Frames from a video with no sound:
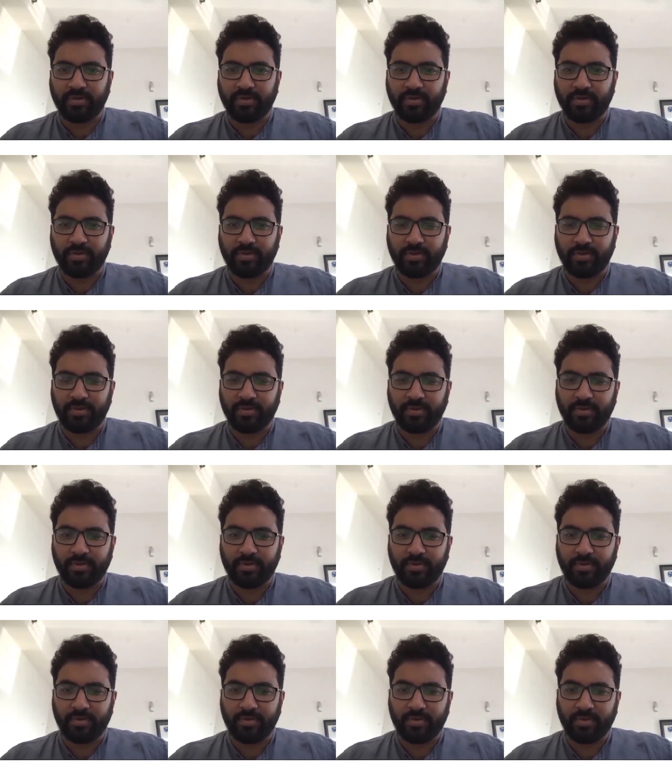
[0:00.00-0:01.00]

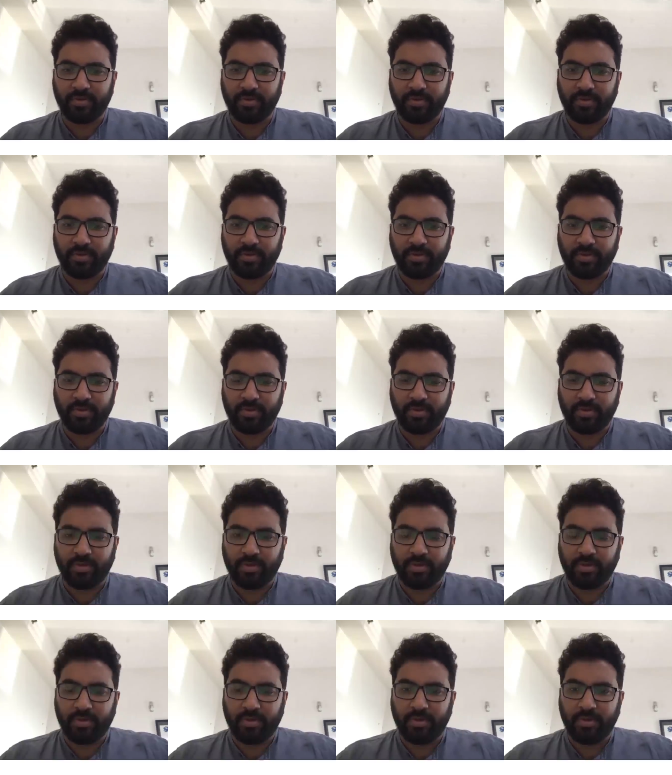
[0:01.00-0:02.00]

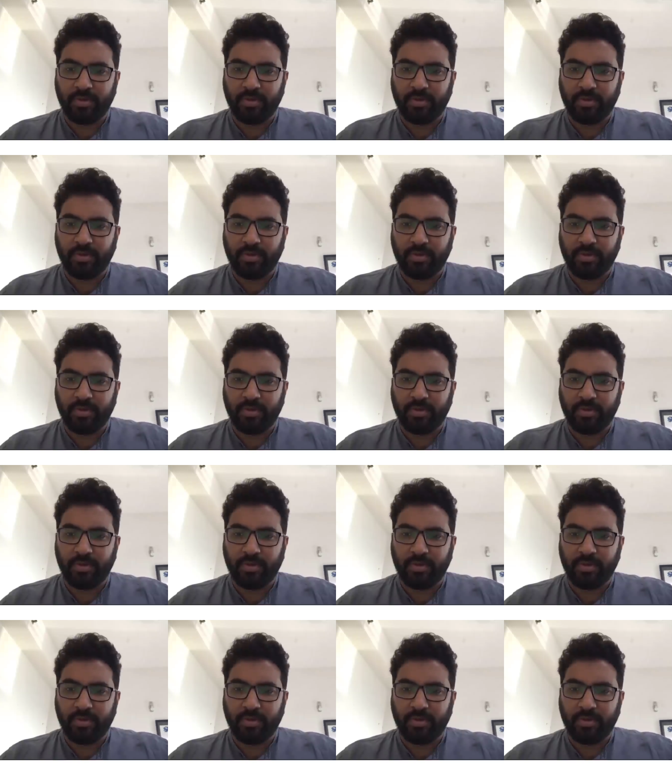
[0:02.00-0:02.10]
[no speech]